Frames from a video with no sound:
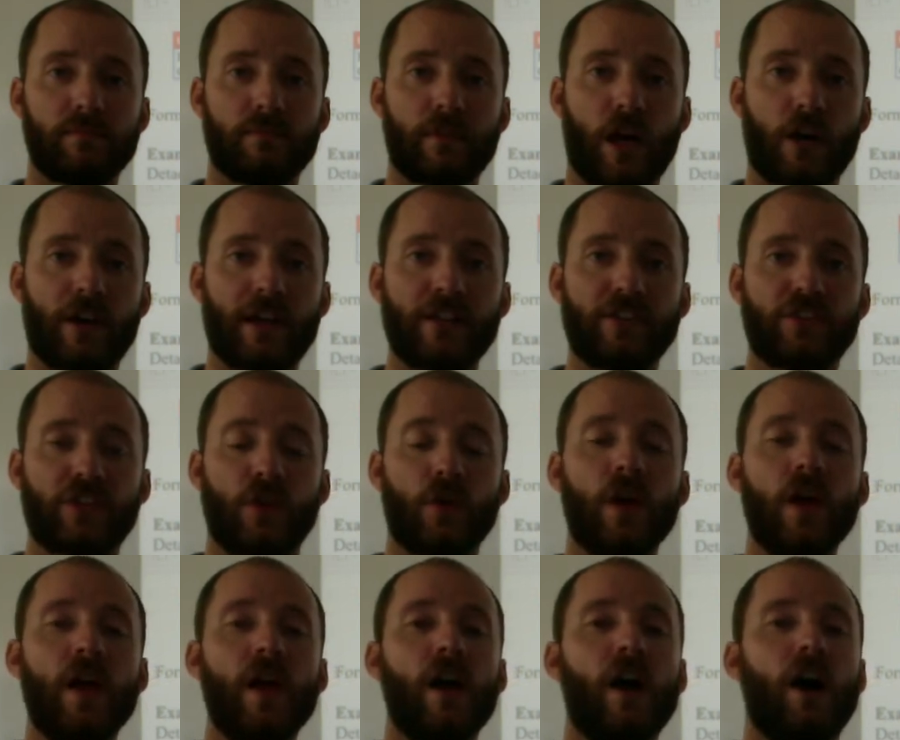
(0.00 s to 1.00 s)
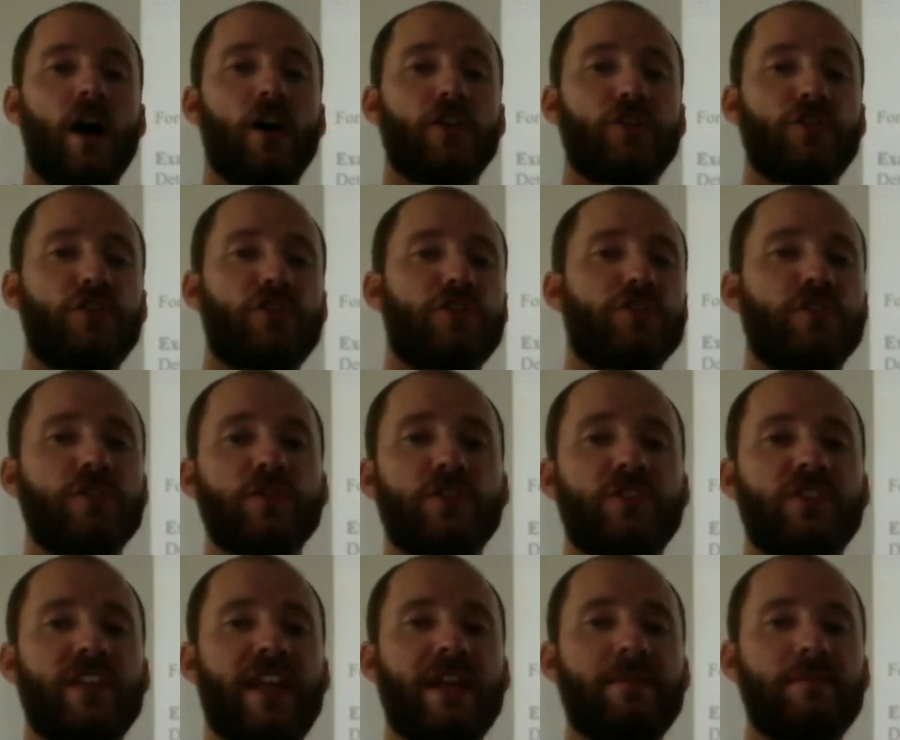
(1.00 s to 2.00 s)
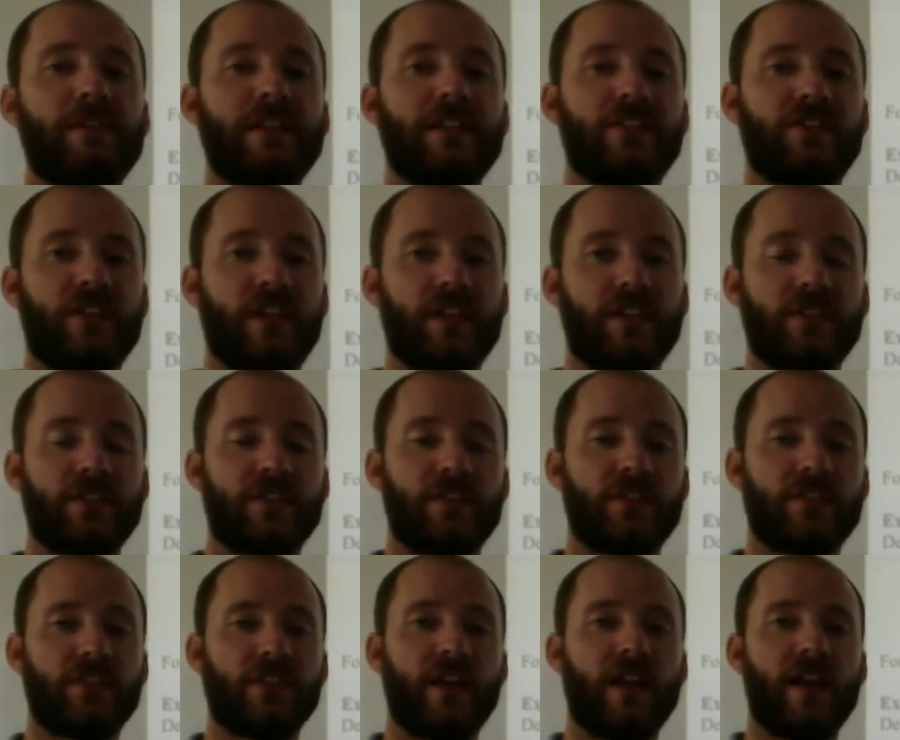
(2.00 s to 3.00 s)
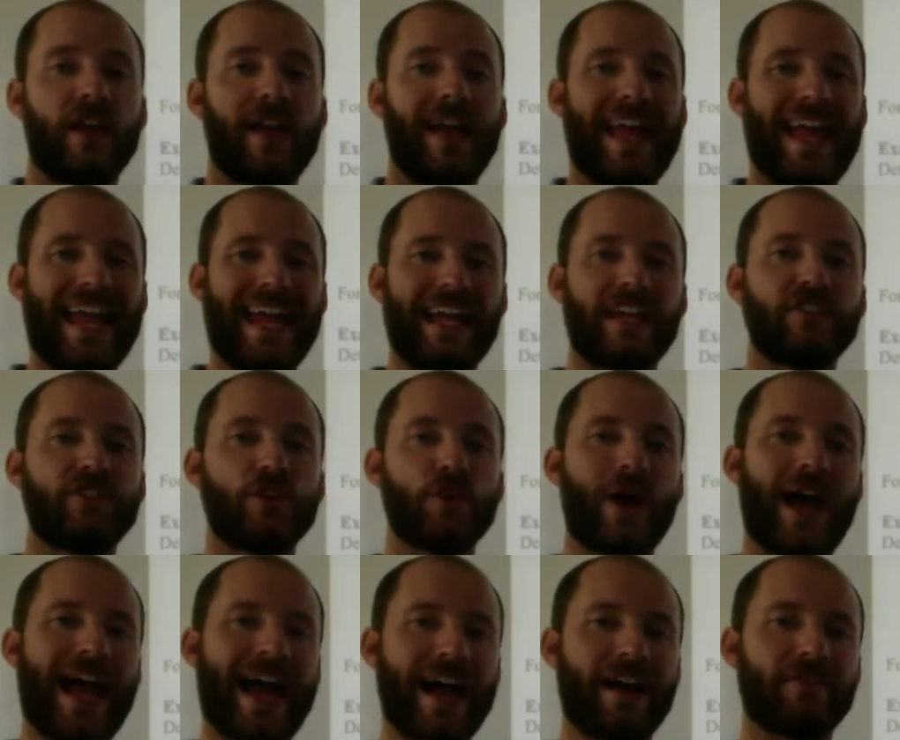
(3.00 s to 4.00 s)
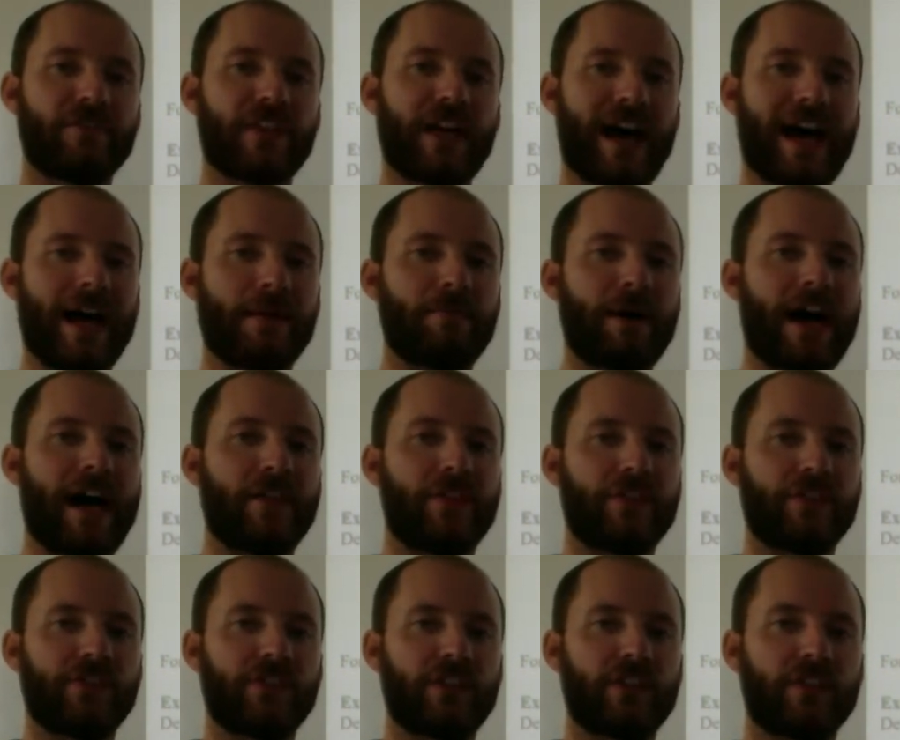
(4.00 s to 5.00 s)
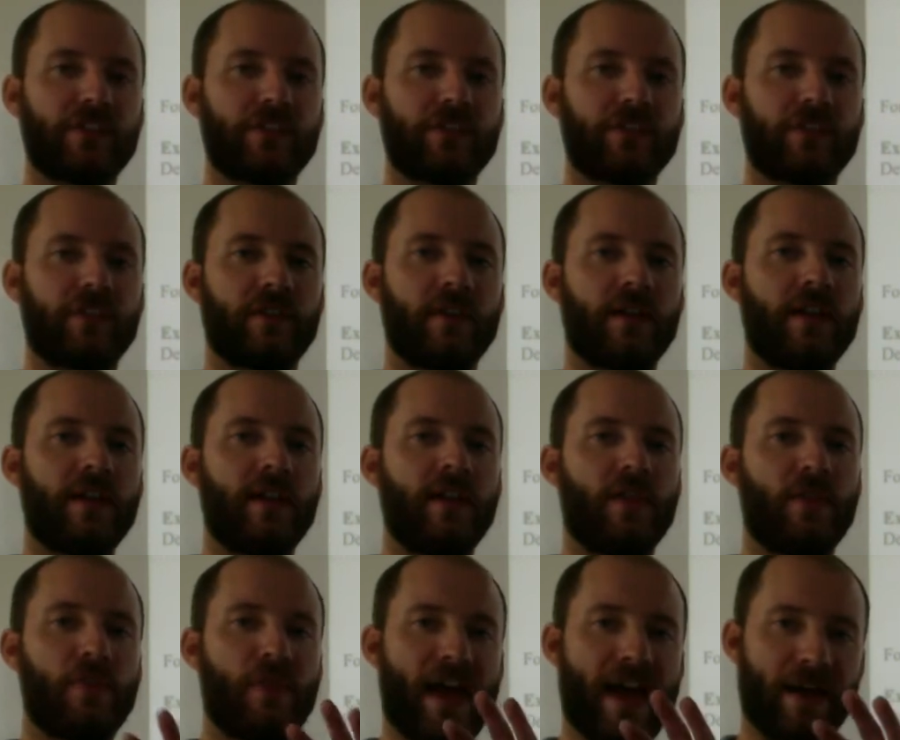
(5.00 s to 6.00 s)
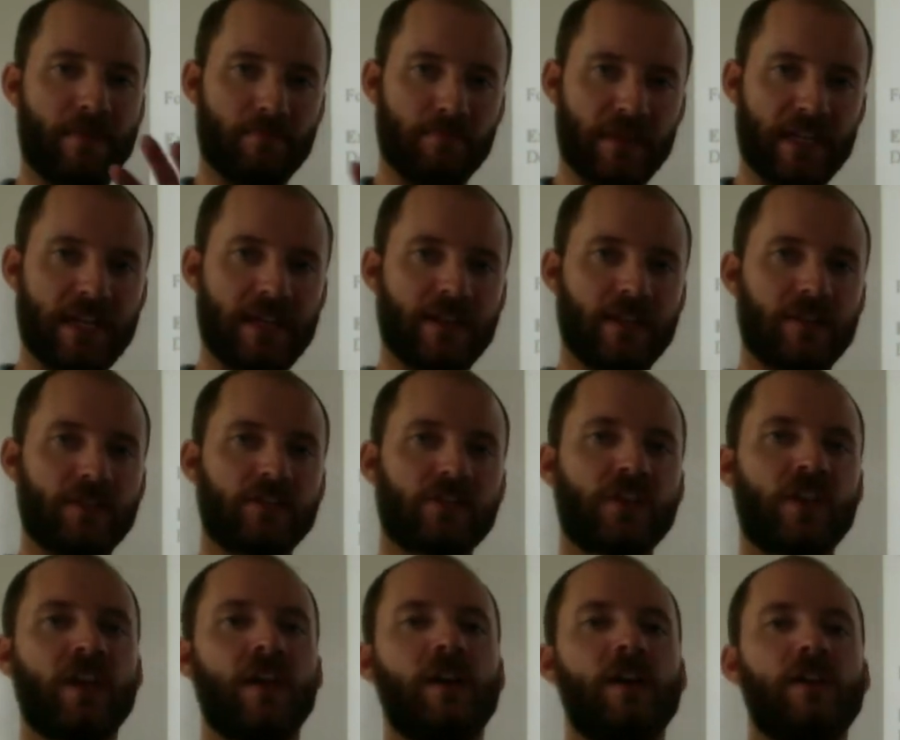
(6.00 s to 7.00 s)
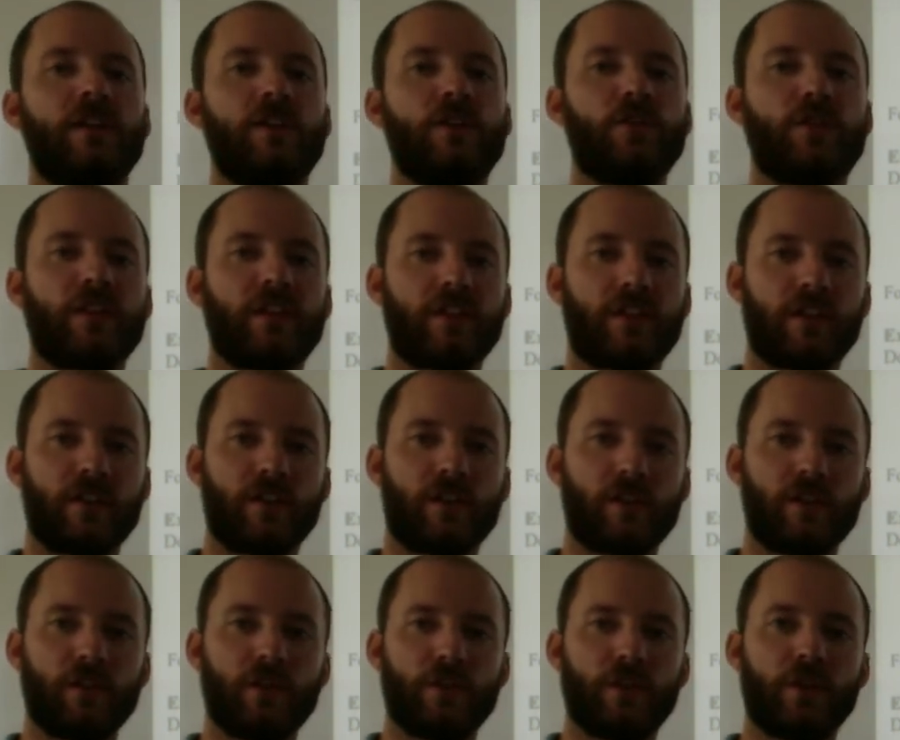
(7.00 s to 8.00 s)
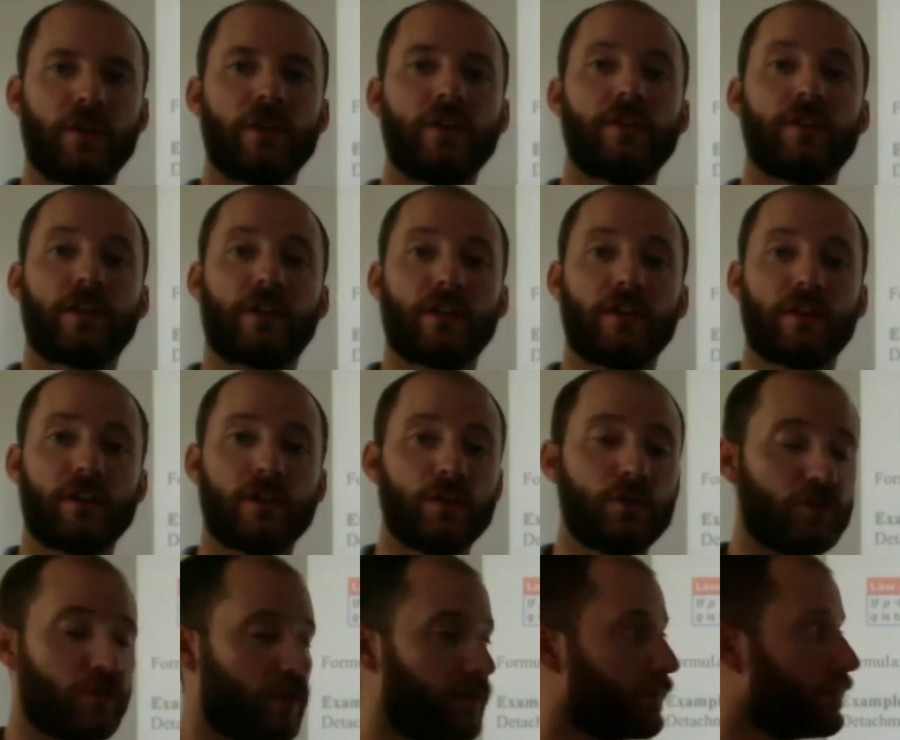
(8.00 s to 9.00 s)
All right, so a true statement exists and you have the hypothesis. That means you can conclude the conclusion.